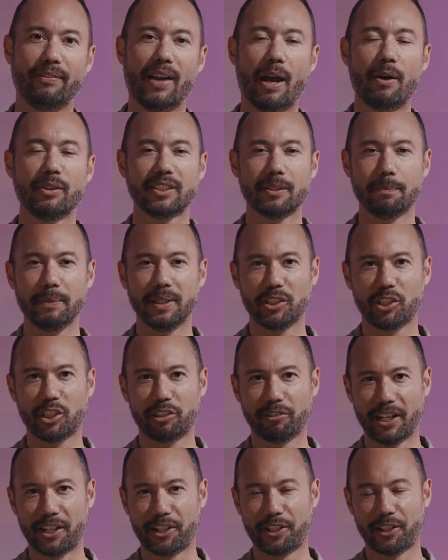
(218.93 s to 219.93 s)
If I was to meet a
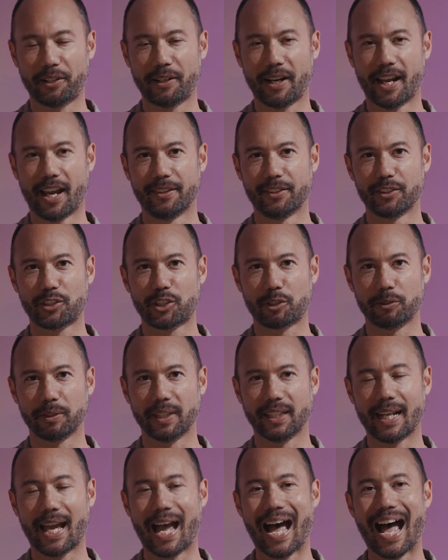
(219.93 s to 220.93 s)
stranger on the
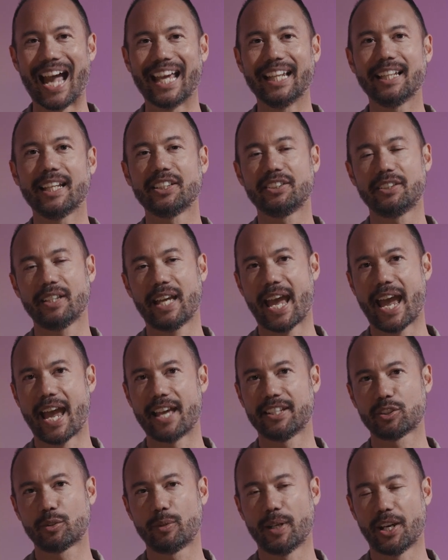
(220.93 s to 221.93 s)
street, I like to
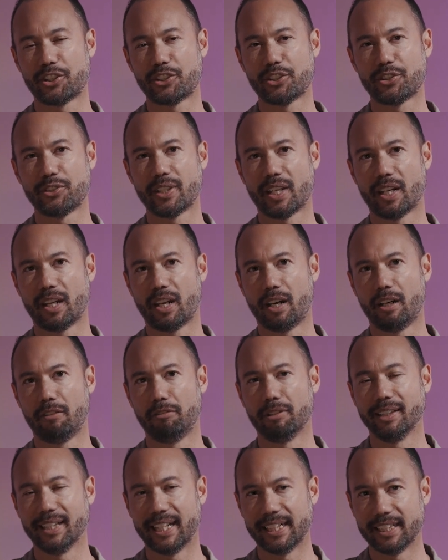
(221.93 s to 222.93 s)
ask questions that are
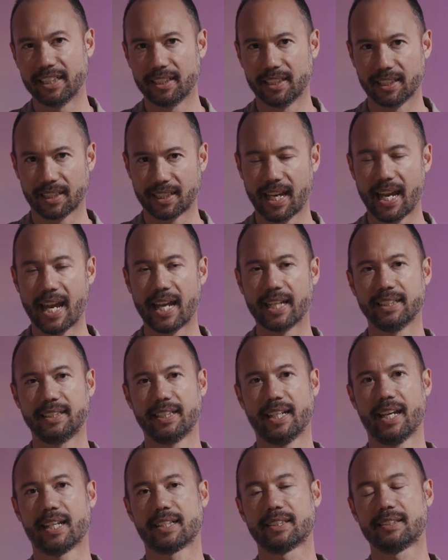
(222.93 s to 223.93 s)
related to the
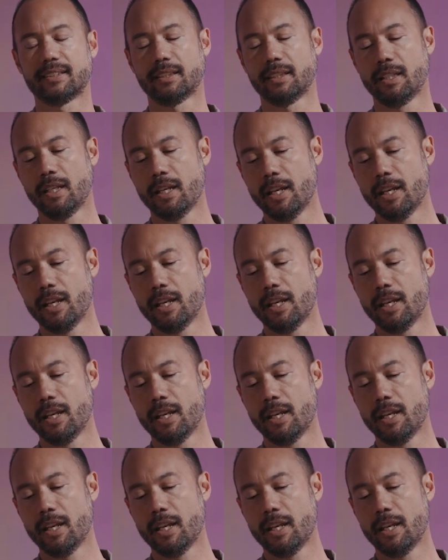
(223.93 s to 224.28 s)
context.